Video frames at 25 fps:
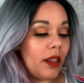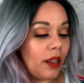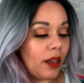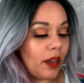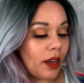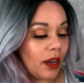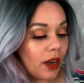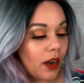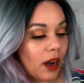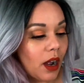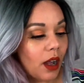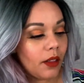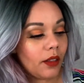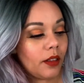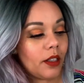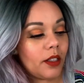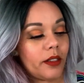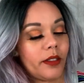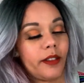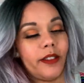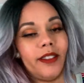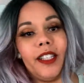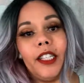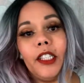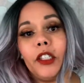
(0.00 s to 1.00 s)
I think I got
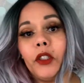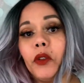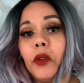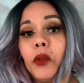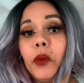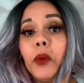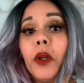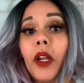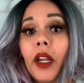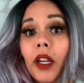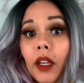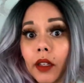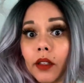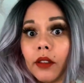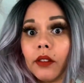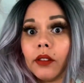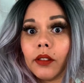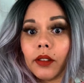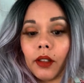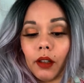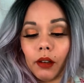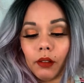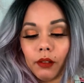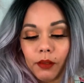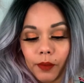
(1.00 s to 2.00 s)
this in like two days,
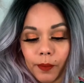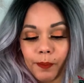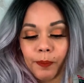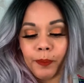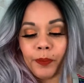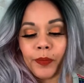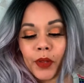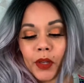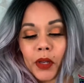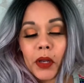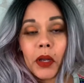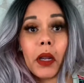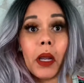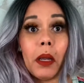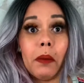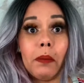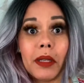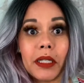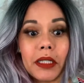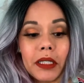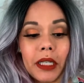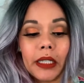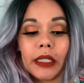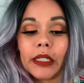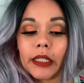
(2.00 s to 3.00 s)
so I'm
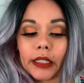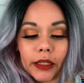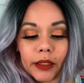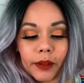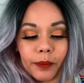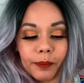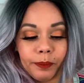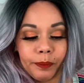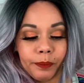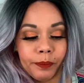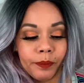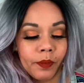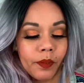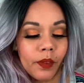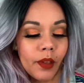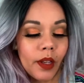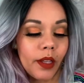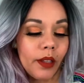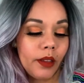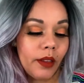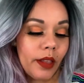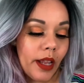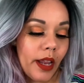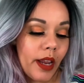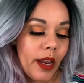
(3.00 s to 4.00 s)
excited.
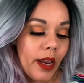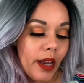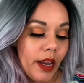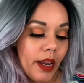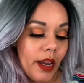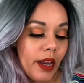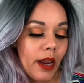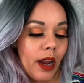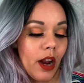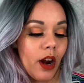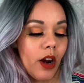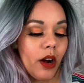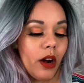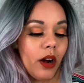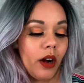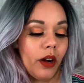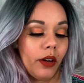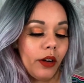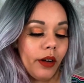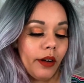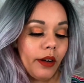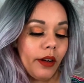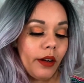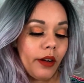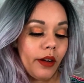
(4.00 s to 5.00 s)
They
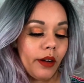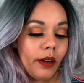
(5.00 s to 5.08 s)
are